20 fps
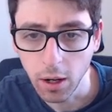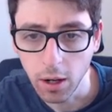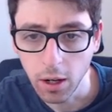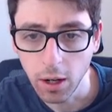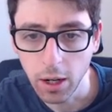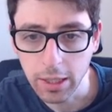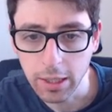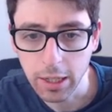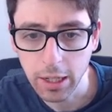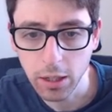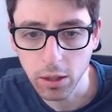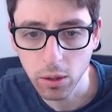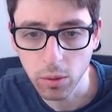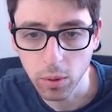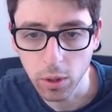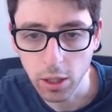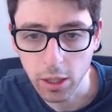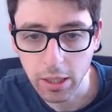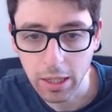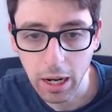I take
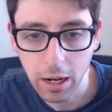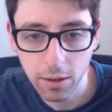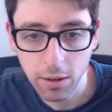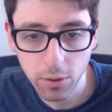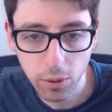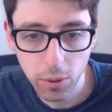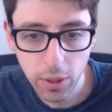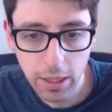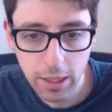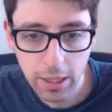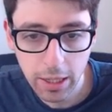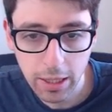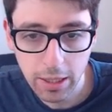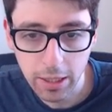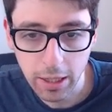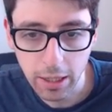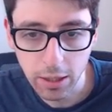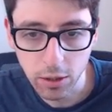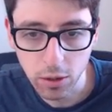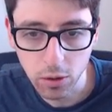the rook. Now if queen
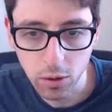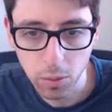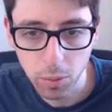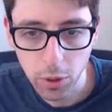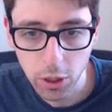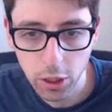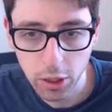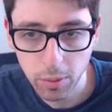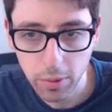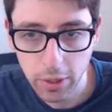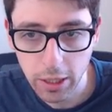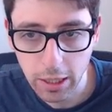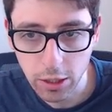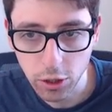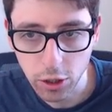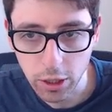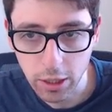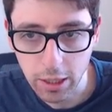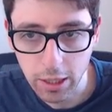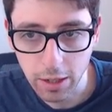takes a2, bishop
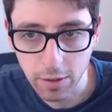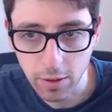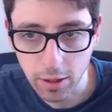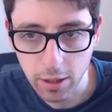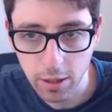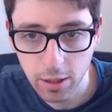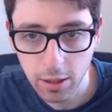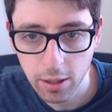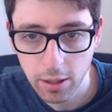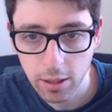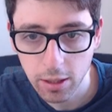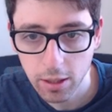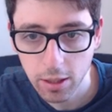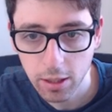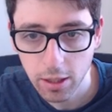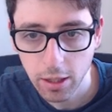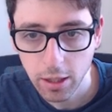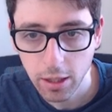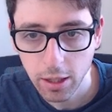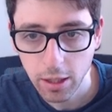takes g7.
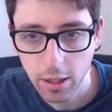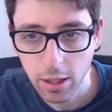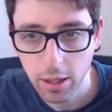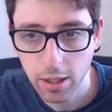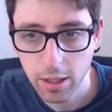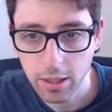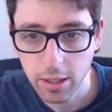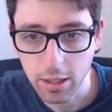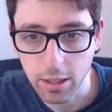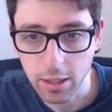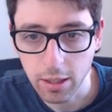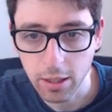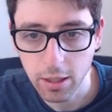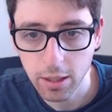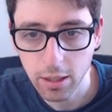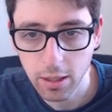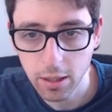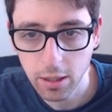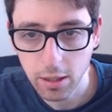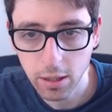This
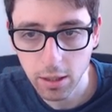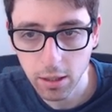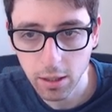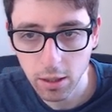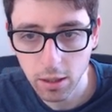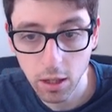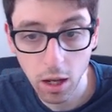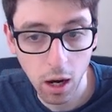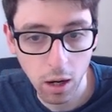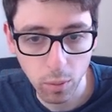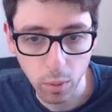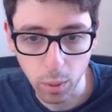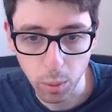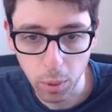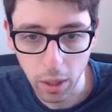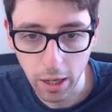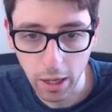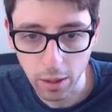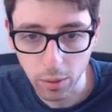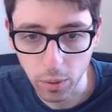is not
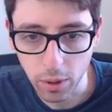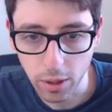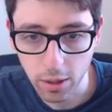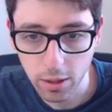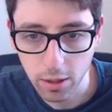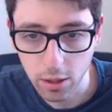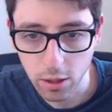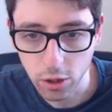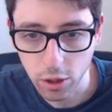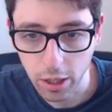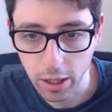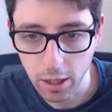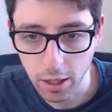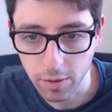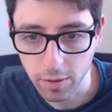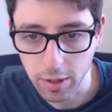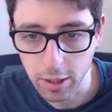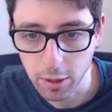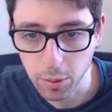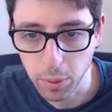what black wants to trade
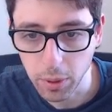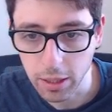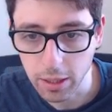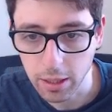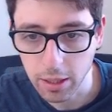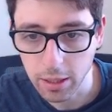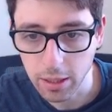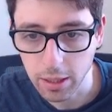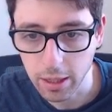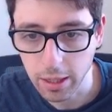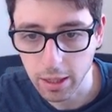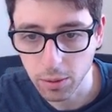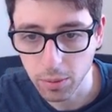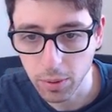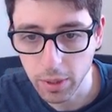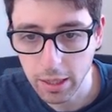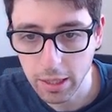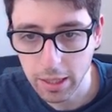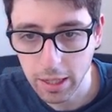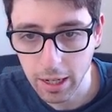off these pieces. Like
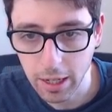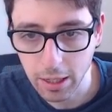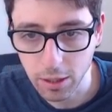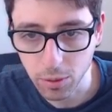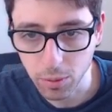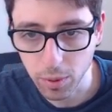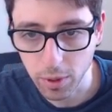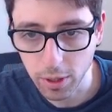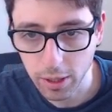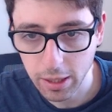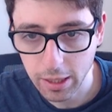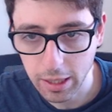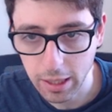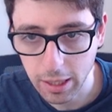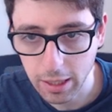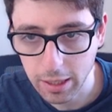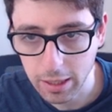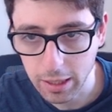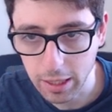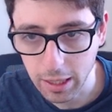queen takes, rook
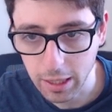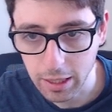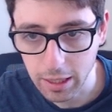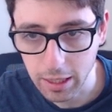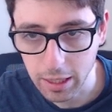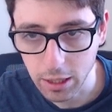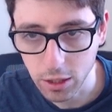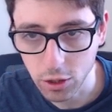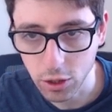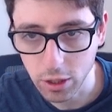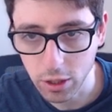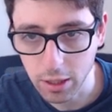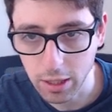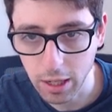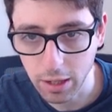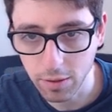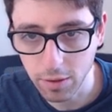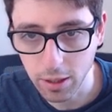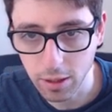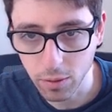takes, king takes
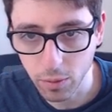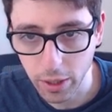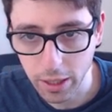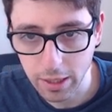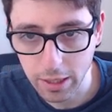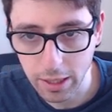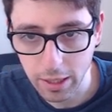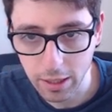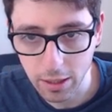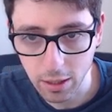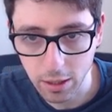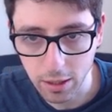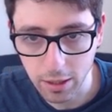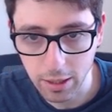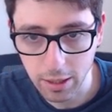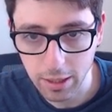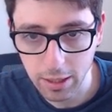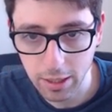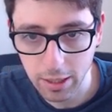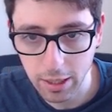g7, white takes
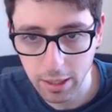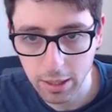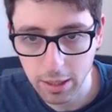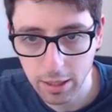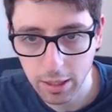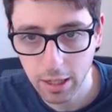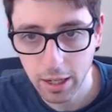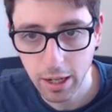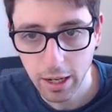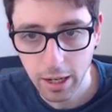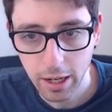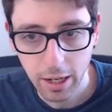on d6.